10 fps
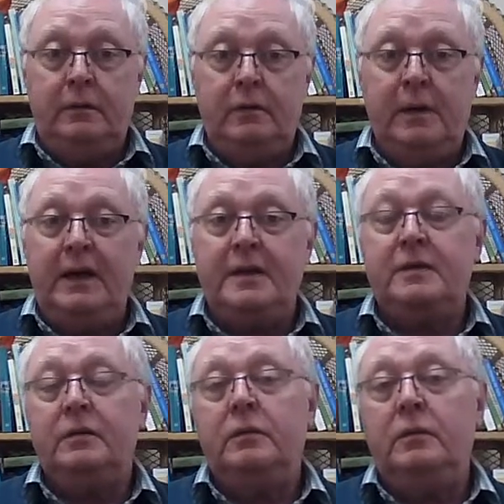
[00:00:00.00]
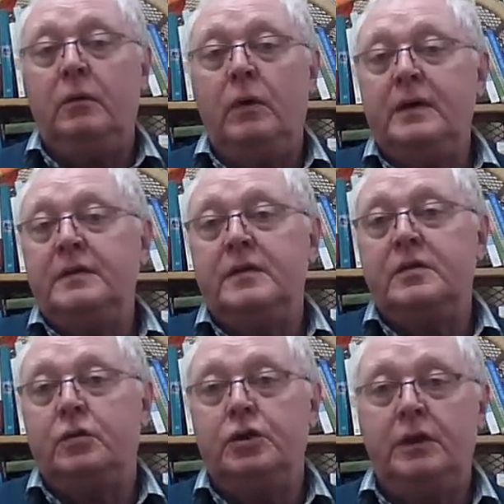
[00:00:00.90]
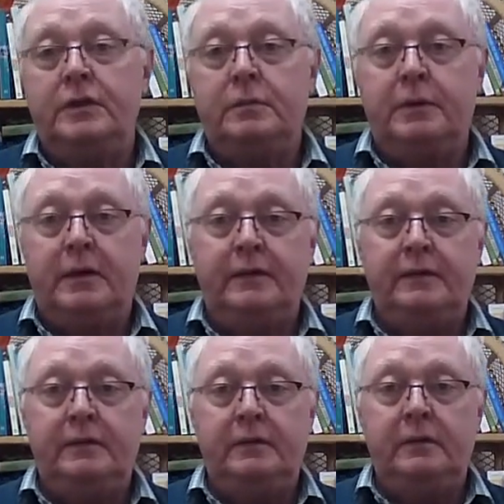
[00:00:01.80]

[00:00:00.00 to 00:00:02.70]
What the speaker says: You might ask, well, what is a social enterprise?